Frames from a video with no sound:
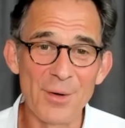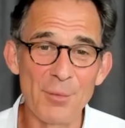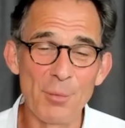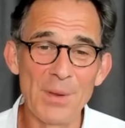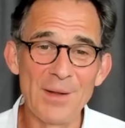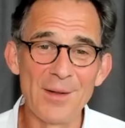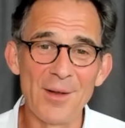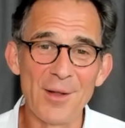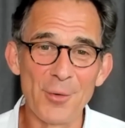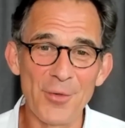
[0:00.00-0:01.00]
It would be
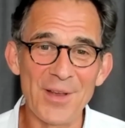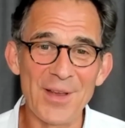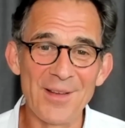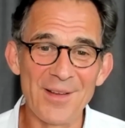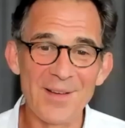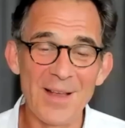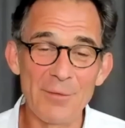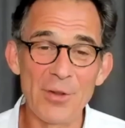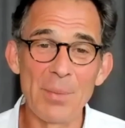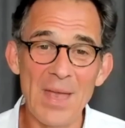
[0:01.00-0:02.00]
a law that
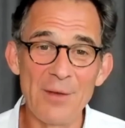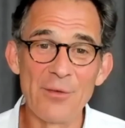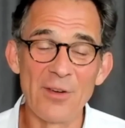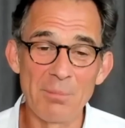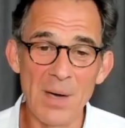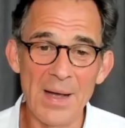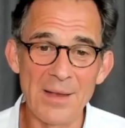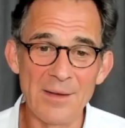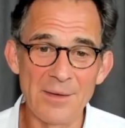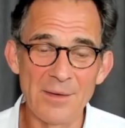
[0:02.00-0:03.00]
governs the behavior of mind.